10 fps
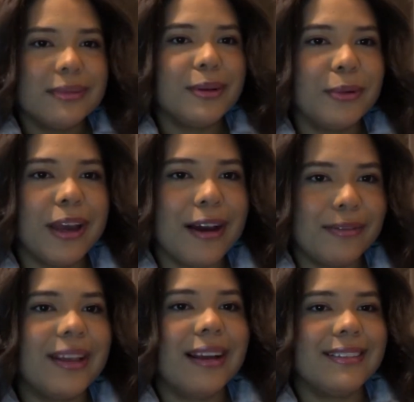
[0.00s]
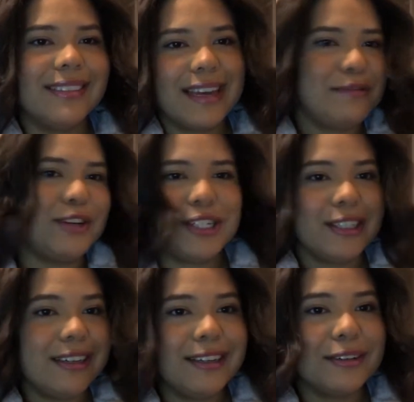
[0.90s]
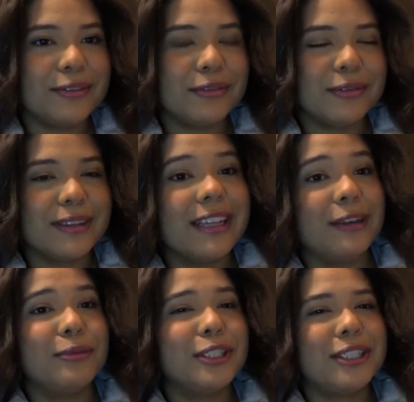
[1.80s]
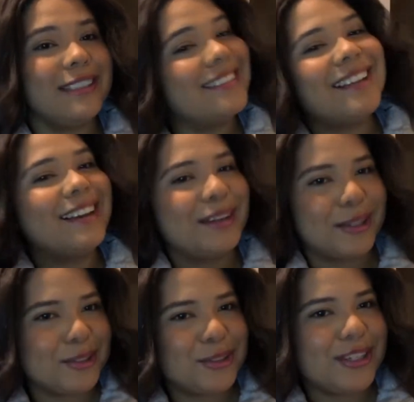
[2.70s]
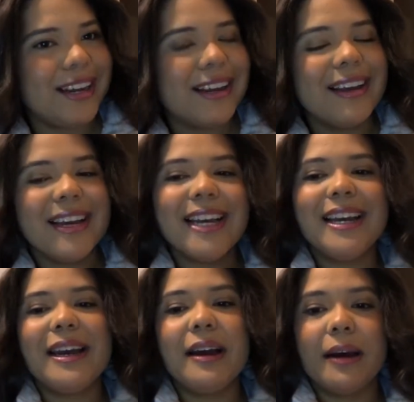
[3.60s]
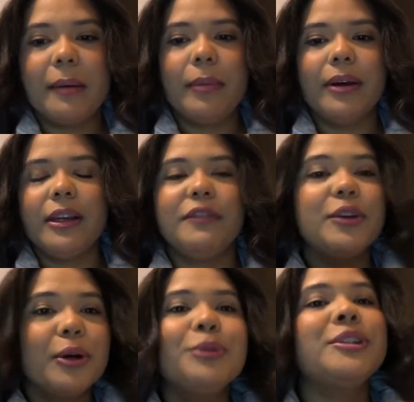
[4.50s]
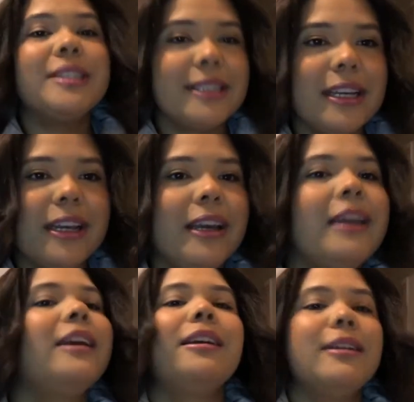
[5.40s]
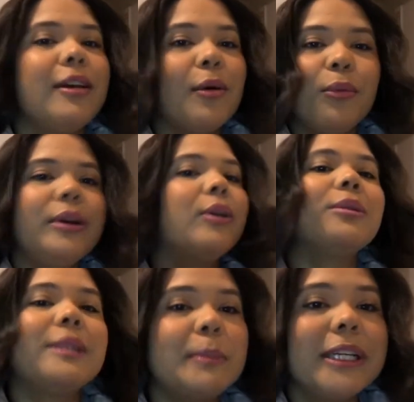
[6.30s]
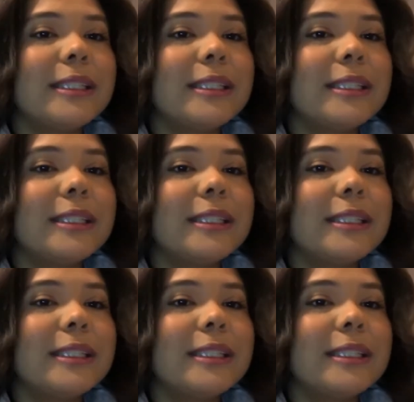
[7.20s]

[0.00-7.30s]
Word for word: we have that diversity of language inside the country uh, but if you go to the city we all speak